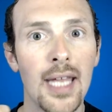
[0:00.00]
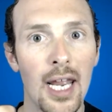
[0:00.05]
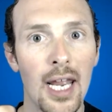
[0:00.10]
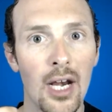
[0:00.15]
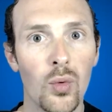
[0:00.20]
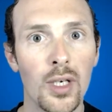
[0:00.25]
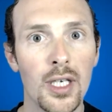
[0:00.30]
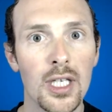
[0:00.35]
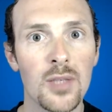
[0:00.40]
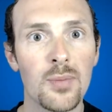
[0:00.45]
be
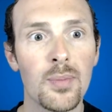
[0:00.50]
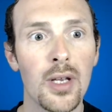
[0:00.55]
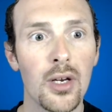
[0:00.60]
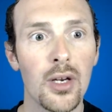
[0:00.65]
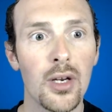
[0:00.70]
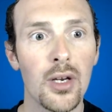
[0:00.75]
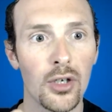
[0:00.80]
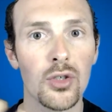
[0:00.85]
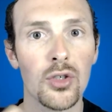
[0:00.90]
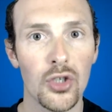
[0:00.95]
there with the
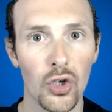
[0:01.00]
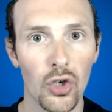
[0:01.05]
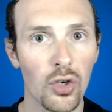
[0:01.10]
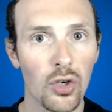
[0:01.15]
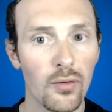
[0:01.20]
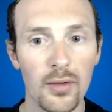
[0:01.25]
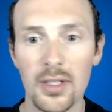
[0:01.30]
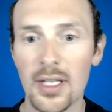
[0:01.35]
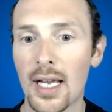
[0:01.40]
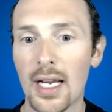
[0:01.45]
spirit to
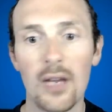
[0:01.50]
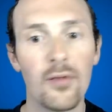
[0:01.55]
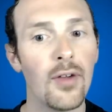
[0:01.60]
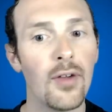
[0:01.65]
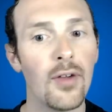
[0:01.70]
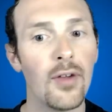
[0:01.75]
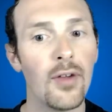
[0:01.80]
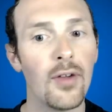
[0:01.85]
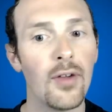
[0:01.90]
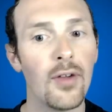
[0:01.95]
serve. It's
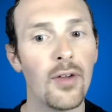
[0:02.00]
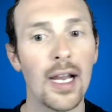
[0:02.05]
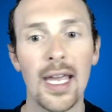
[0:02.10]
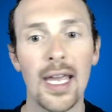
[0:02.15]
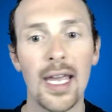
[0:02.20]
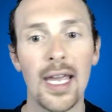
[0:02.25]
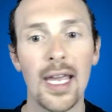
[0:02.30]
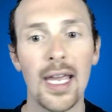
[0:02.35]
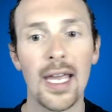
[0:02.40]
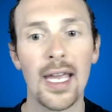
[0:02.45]
like, if I can
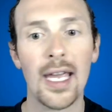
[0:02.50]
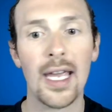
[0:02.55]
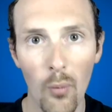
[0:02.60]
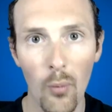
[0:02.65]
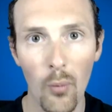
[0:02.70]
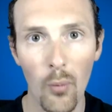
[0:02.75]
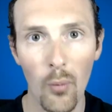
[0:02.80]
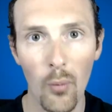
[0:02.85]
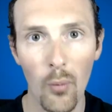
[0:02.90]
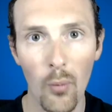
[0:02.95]
have
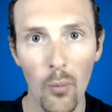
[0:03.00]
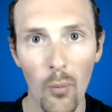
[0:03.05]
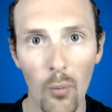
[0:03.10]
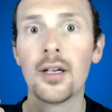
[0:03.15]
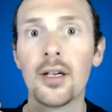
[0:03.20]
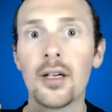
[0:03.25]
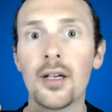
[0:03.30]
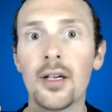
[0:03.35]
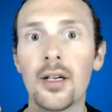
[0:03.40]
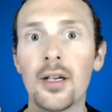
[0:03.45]
someone,
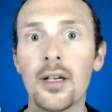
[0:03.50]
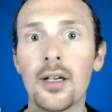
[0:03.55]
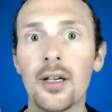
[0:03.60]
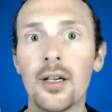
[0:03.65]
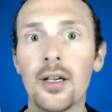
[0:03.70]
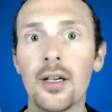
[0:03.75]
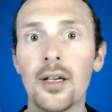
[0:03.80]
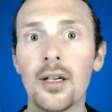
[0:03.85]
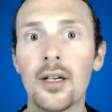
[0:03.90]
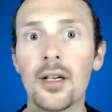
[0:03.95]

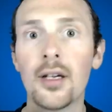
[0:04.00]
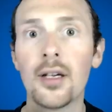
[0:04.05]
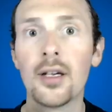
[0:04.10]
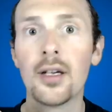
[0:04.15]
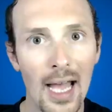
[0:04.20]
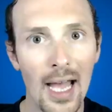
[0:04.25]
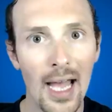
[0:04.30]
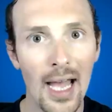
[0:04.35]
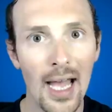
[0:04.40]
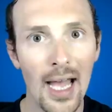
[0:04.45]
I can
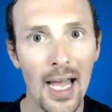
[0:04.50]
help.